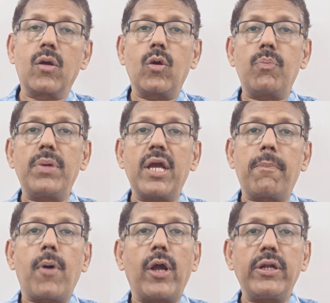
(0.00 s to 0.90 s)
could be a
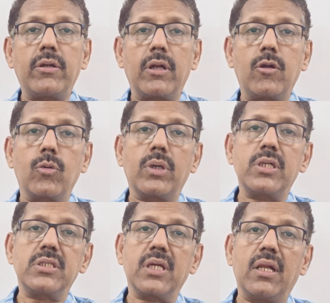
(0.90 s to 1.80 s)
pointer
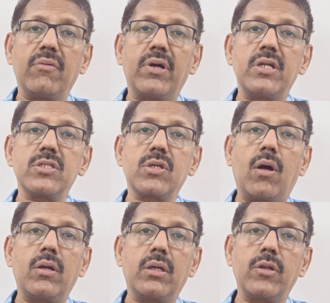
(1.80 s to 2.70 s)
towards a liver
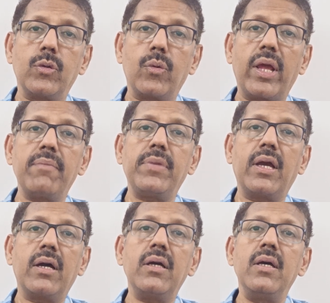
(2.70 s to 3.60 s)
disorder,
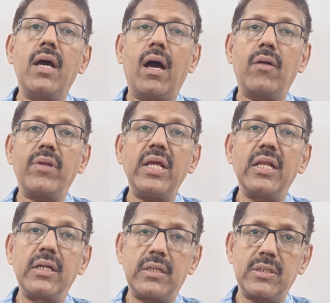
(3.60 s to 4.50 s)
uremia, a
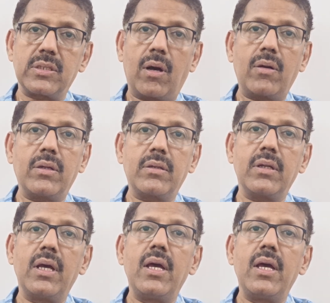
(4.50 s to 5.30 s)
renal disorder.